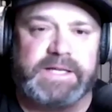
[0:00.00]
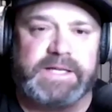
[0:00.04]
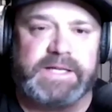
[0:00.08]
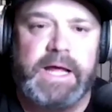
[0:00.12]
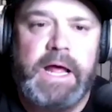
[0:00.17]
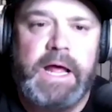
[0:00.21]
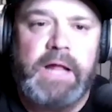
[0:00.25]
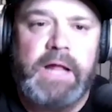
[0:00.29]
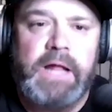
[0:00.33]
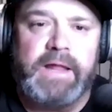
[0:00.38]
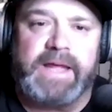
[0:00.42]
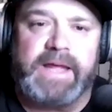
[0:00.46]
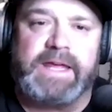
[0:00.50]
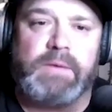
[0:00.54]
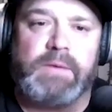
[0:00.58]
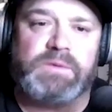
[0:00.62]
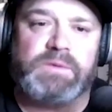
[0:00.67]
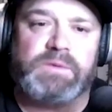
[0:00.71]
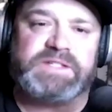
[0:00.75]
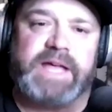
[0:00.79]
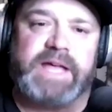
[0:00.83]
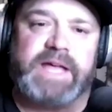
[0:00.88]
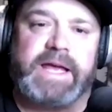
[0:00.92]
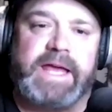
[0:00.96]
And like, it
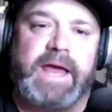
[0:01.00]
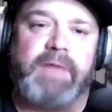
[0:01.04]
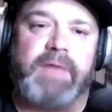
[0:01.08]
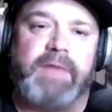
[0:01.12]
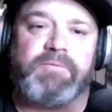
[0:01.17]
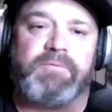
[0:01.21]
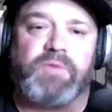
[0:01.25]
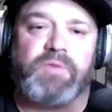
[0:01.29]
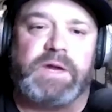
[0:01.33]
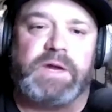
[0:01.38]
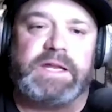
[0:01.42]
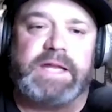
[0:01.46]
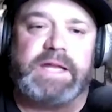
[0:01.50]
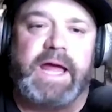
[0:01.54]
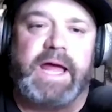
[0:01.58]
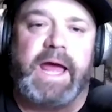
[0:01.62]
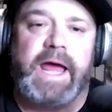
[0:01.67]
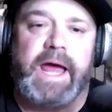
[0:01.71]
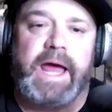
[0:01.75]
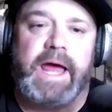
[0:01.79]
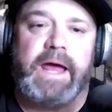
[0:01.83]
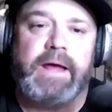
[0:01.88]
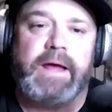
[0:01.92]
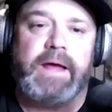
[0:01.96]
was like every
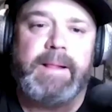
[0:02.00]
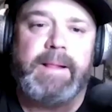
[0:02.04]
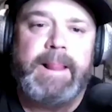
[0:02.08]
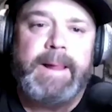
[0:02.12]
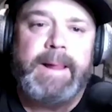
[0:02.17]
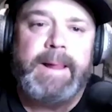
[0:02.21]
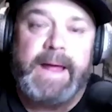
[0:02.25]
day.